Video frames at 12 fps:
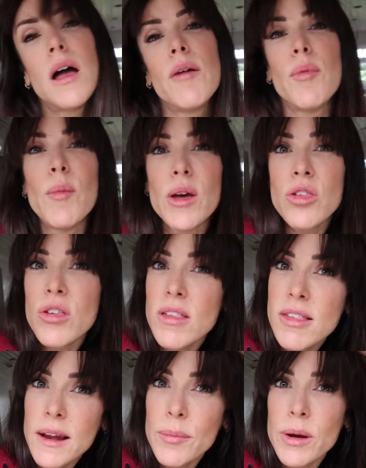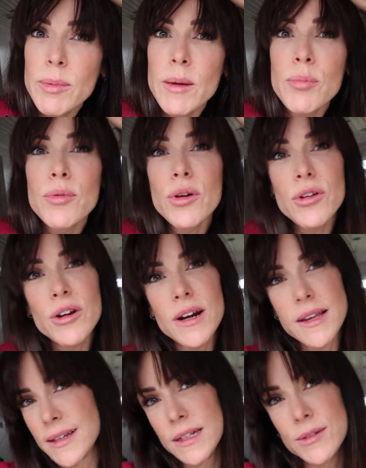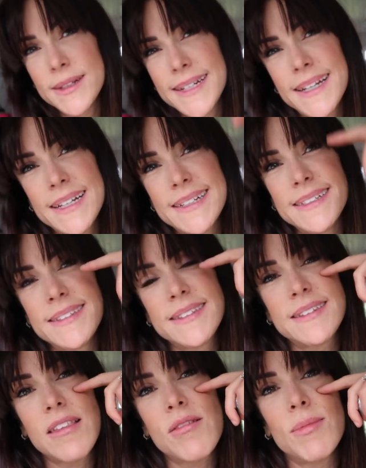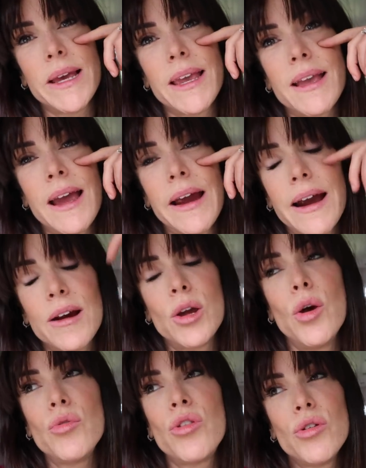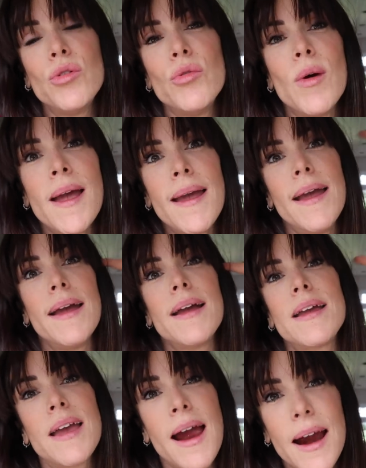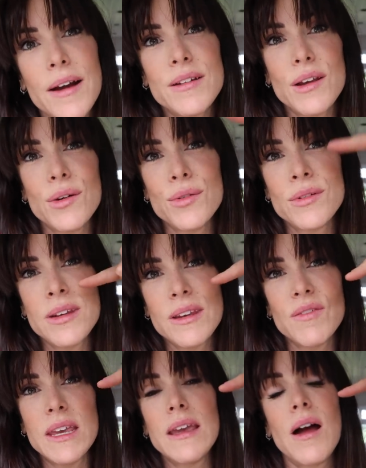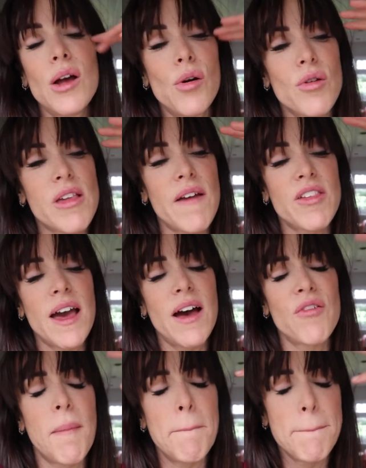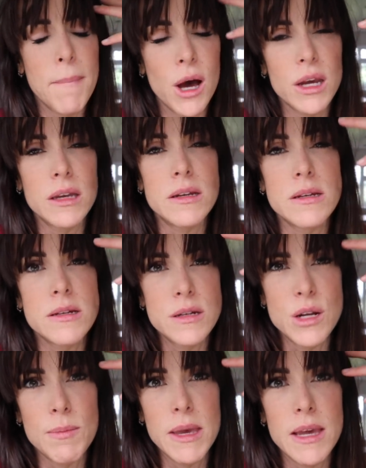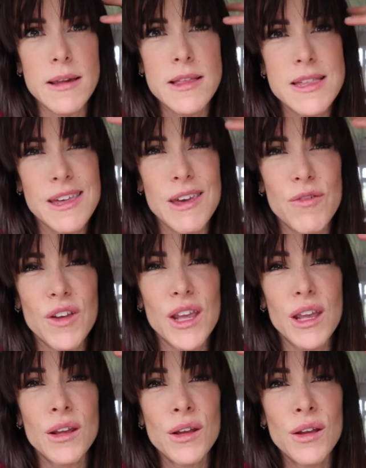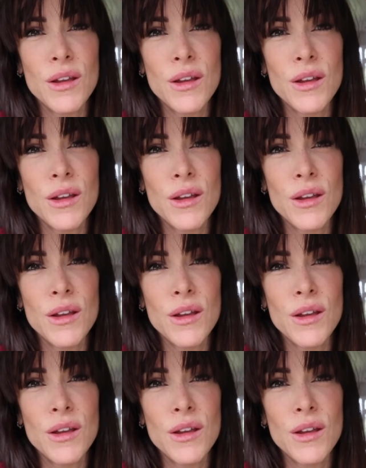I've been watching Celebrity Big Brother. Has anyone else? That's my go-to cardio TV. I always have to have mind-numbing TV